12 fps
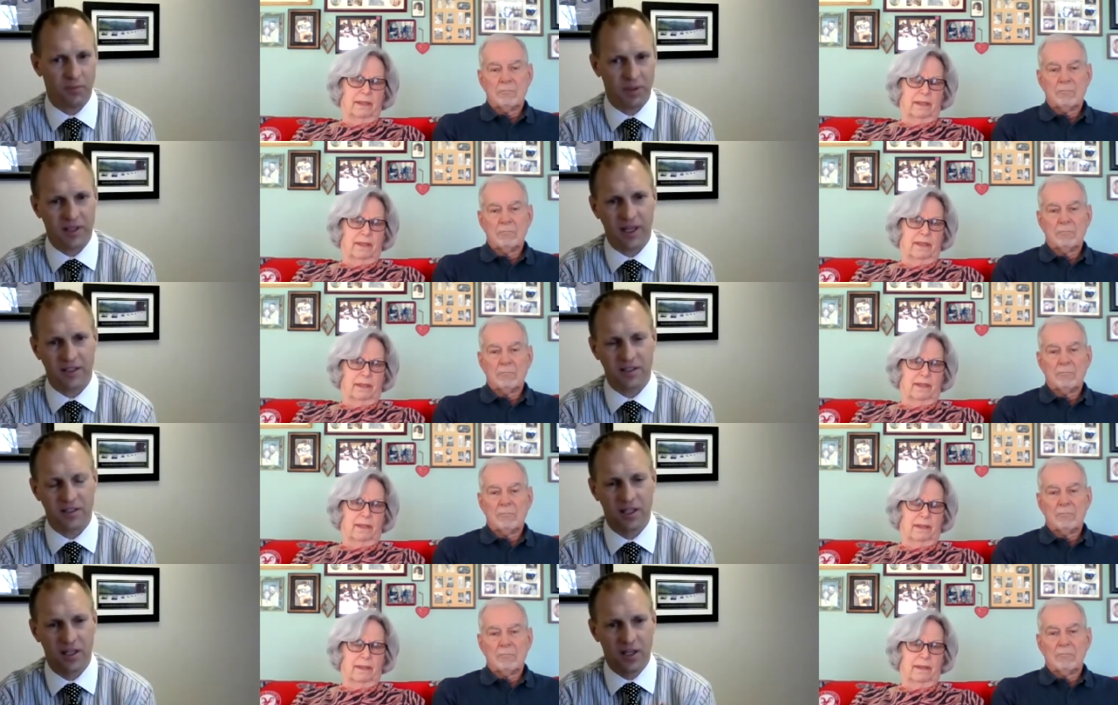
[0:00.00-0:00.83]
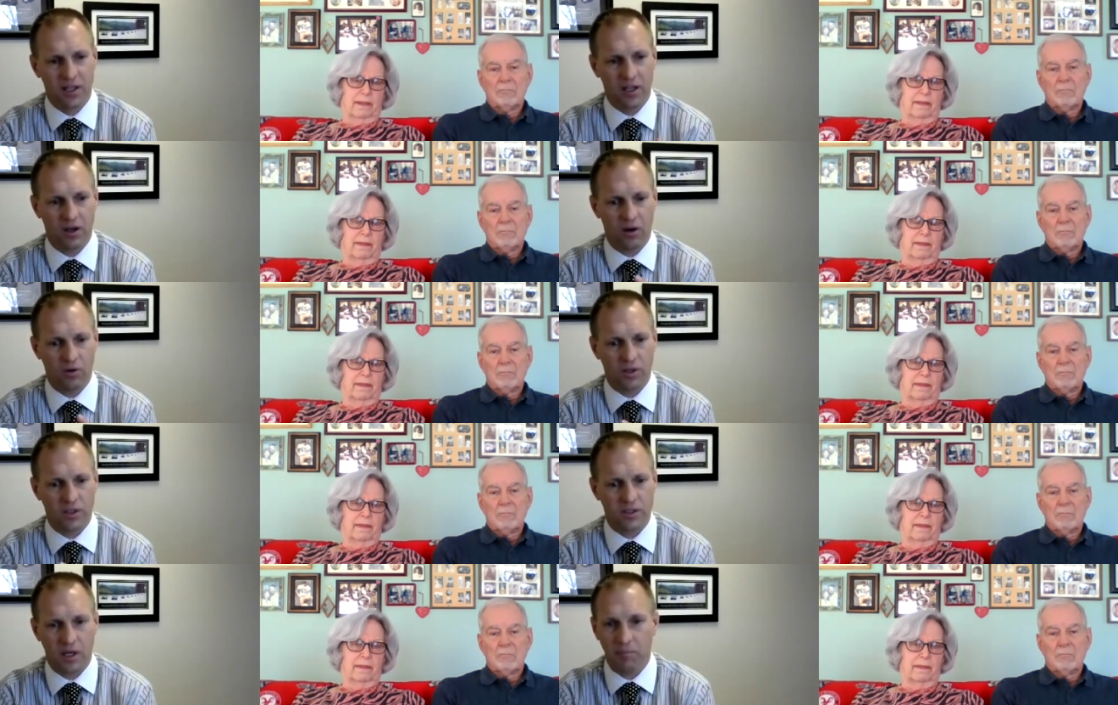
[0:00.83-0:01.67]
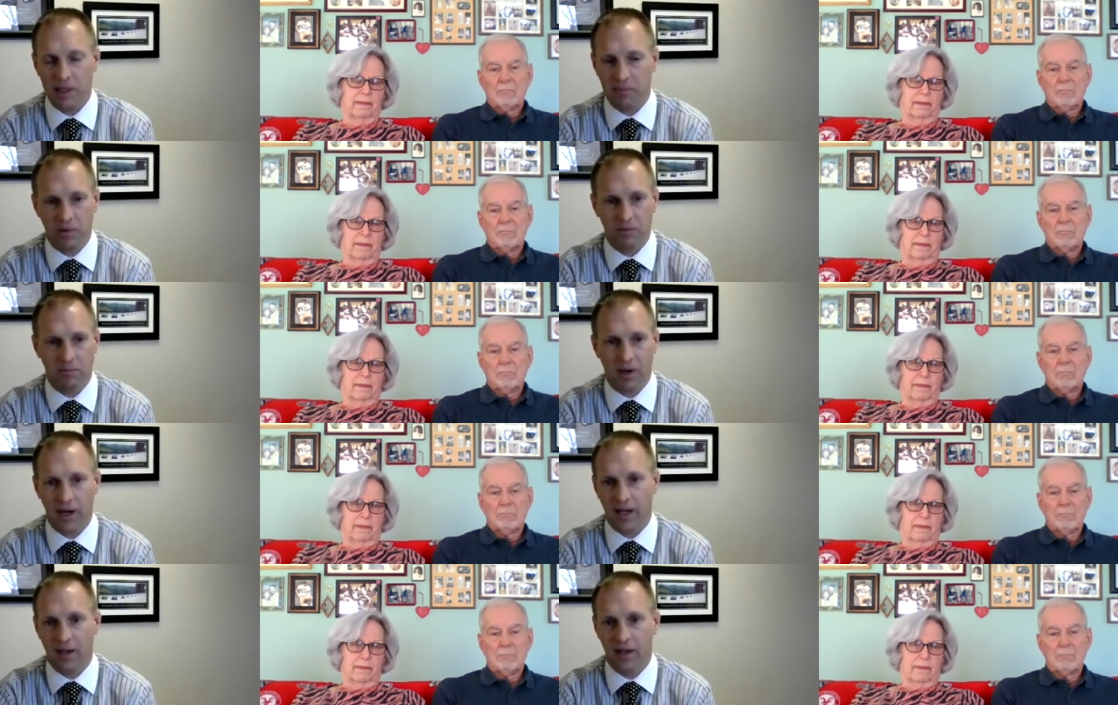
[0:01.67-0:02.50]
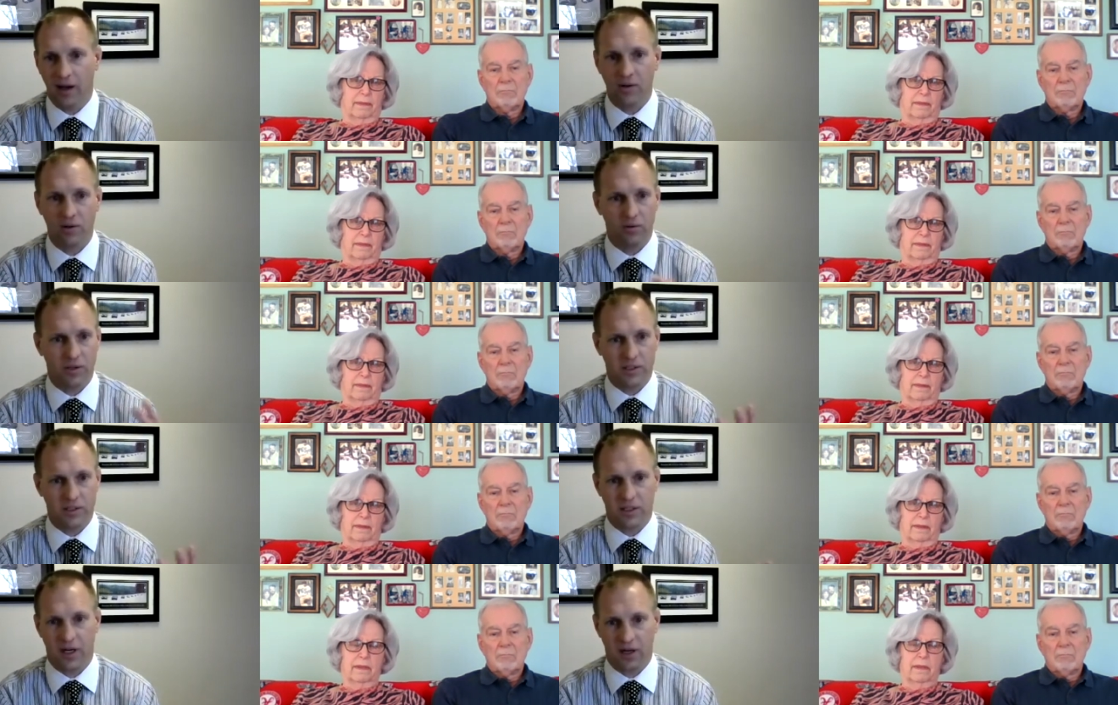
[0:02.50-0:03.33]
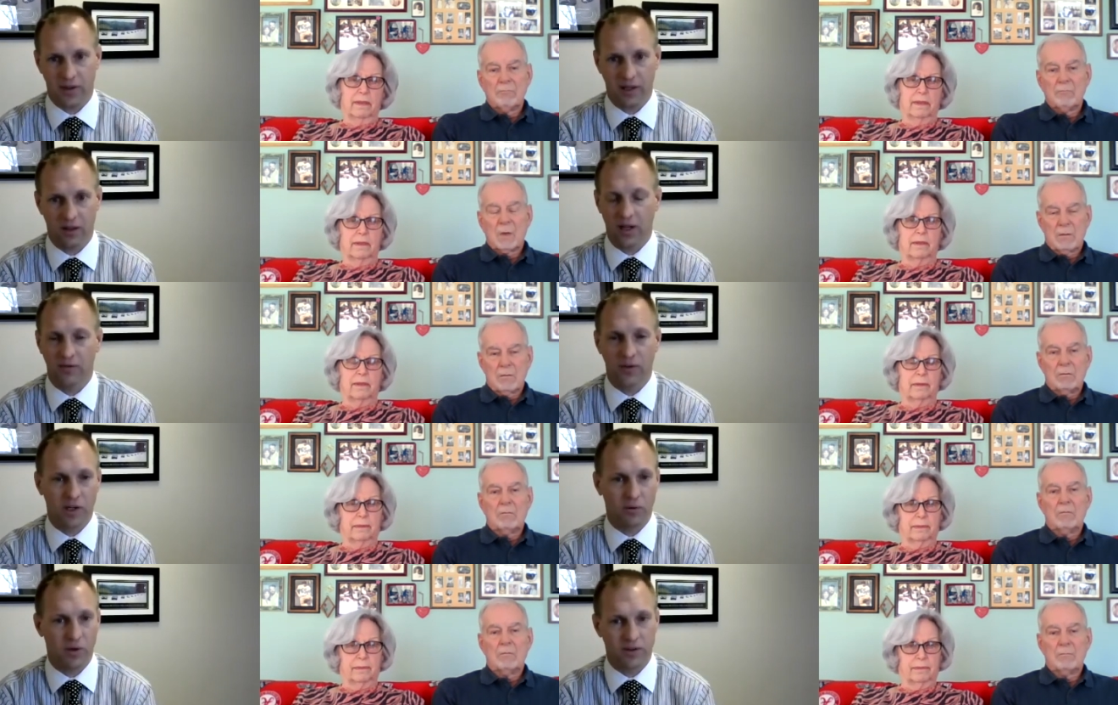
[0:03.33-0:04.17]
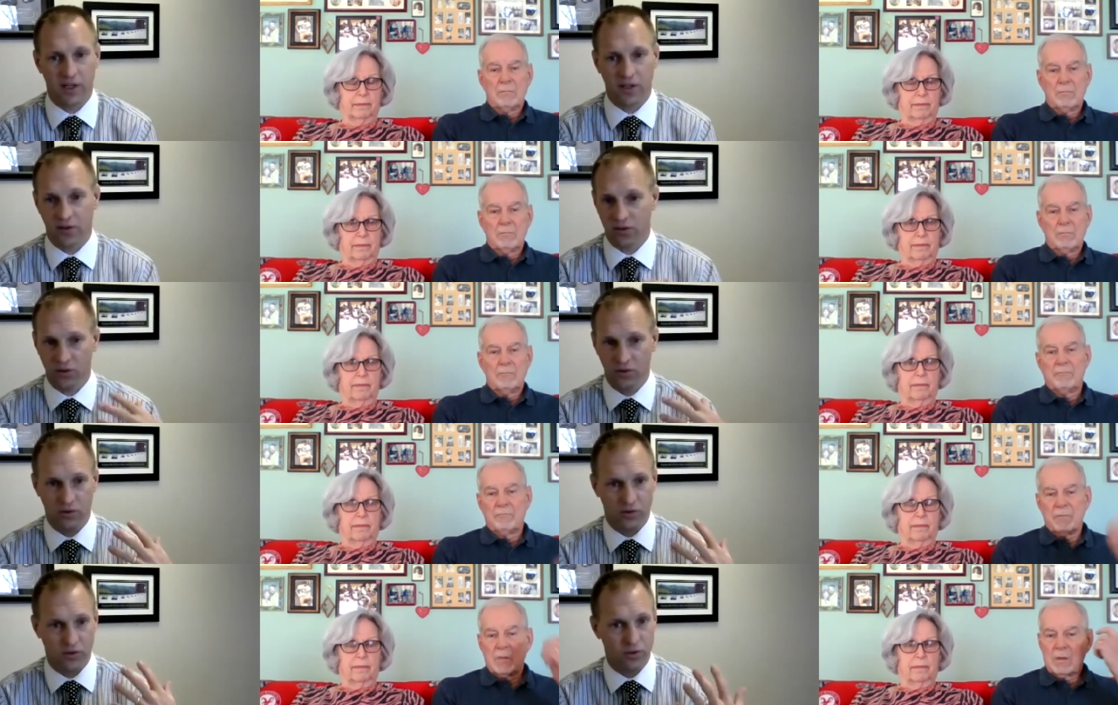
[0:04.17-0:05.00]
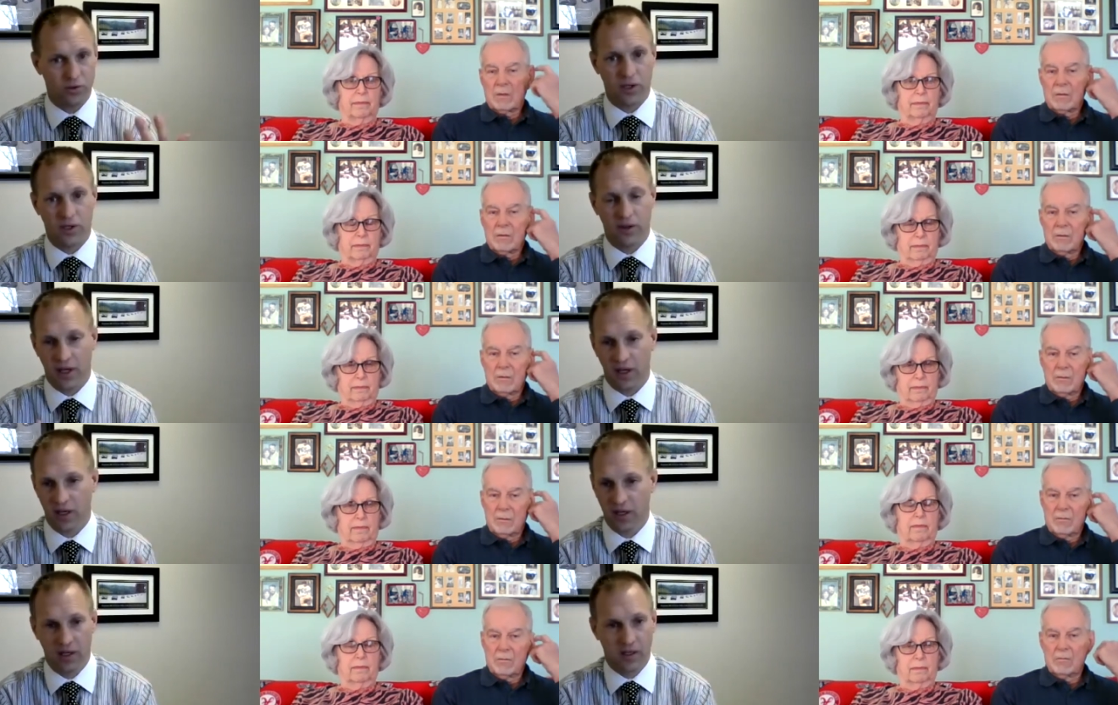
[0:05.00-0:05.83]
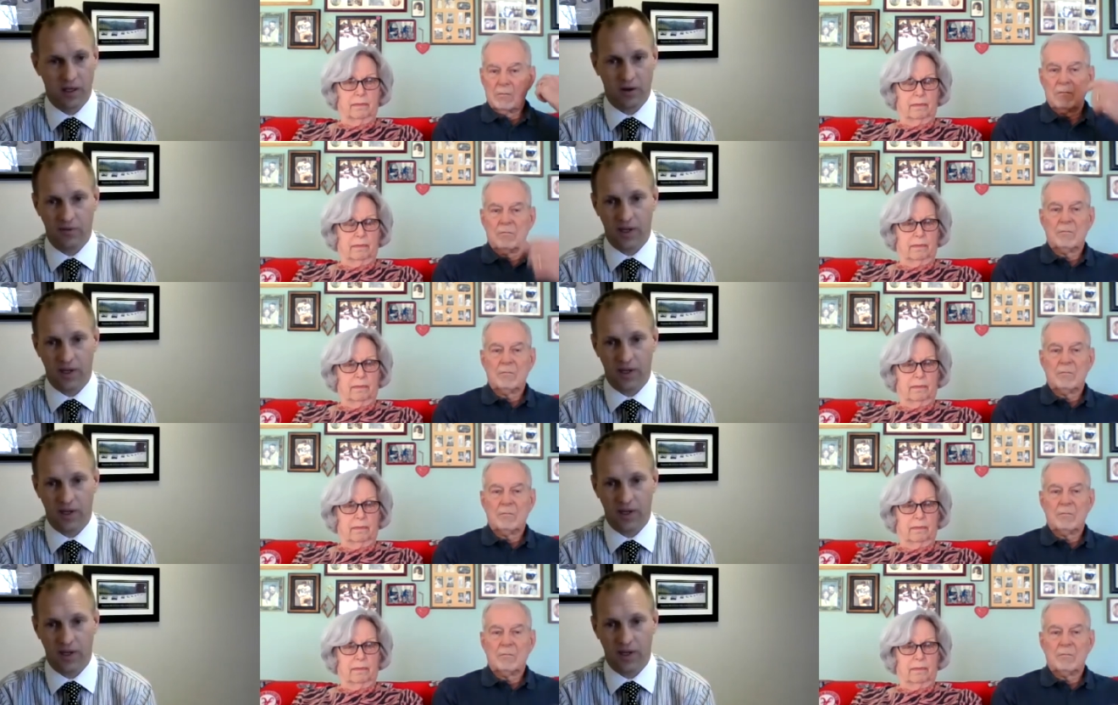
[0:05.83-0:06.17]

Speaker 1: But that's, you know, some people might never retire. They love doing what they do, do, and they, you know, if